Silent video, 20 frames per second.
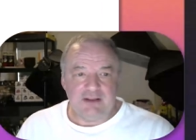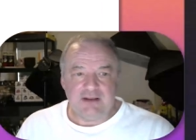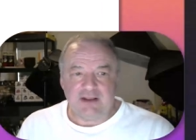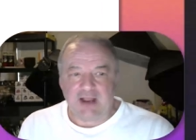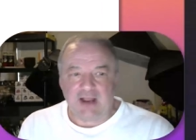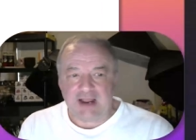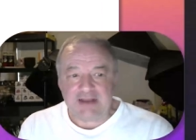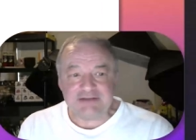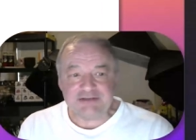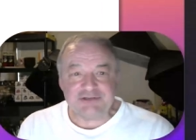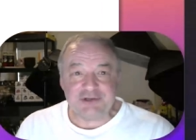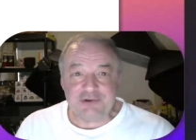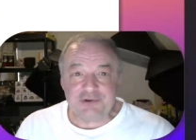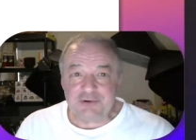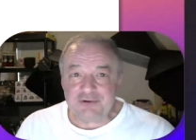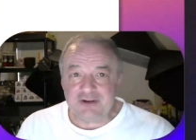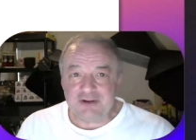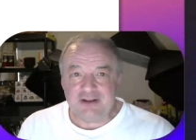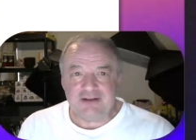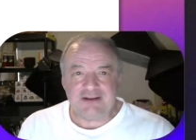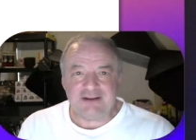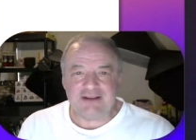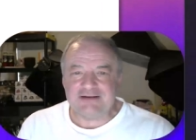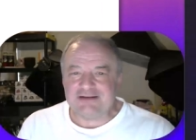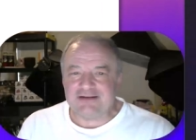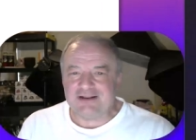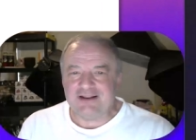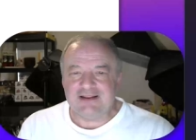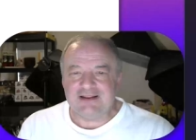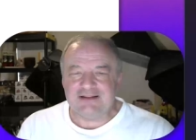I do,
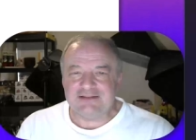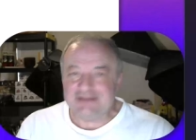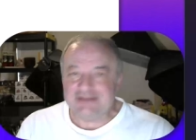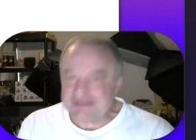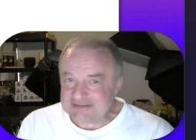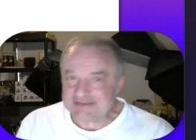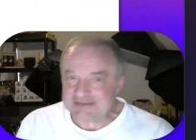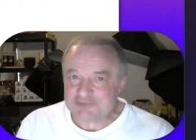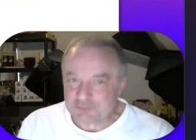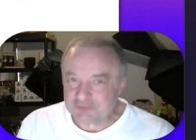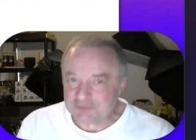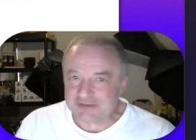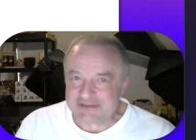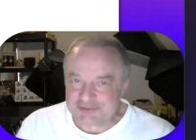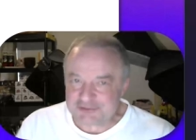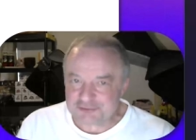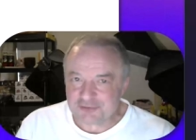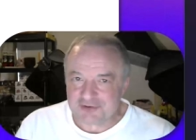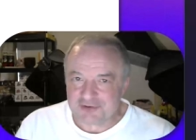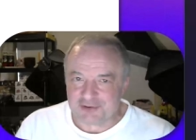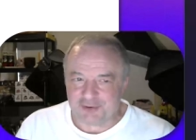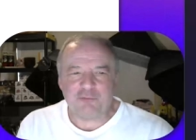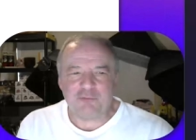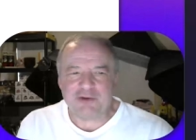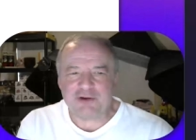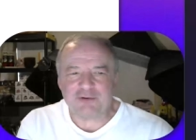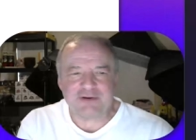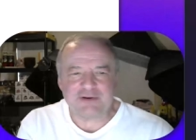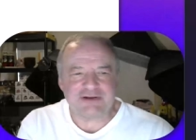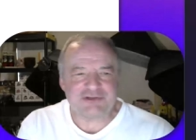and this is really true. We
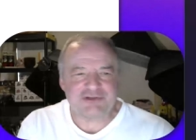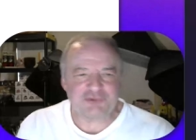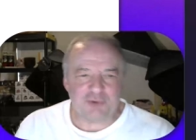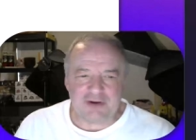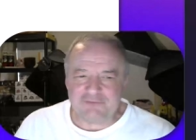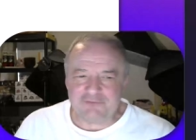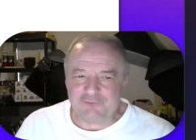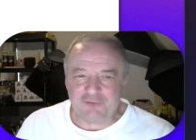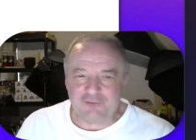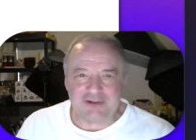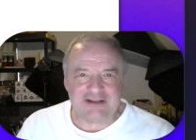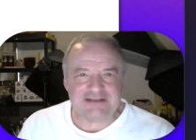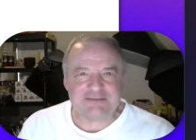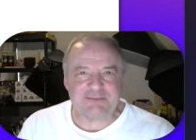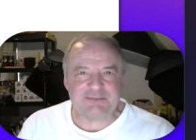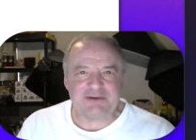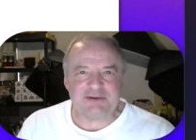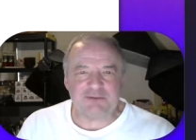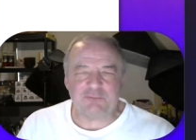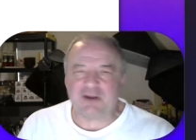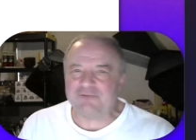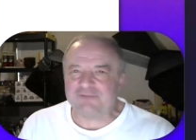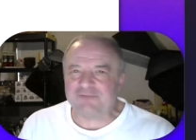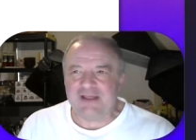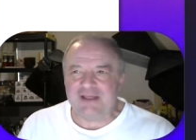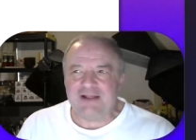are a joyful husband and wife.